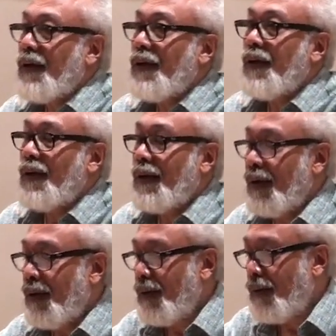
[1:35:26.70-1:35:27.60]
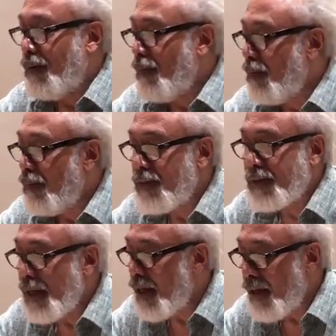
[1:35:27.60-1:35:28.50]
know,
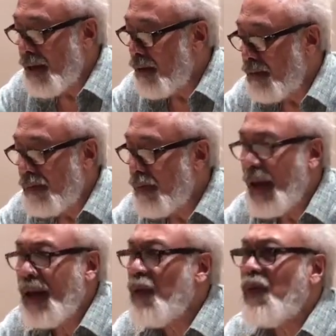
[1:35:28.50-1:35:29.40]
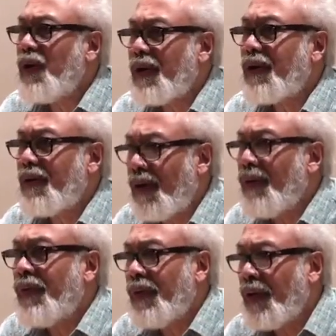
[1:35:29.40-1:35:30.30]
say any work
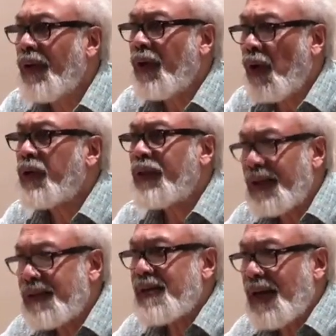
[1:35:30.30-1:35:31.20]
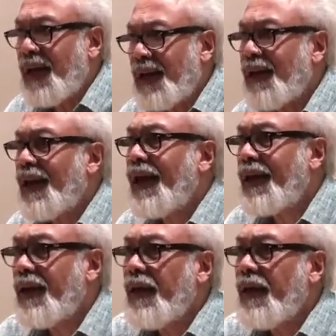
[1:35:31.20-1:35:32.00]
on the Northeast and like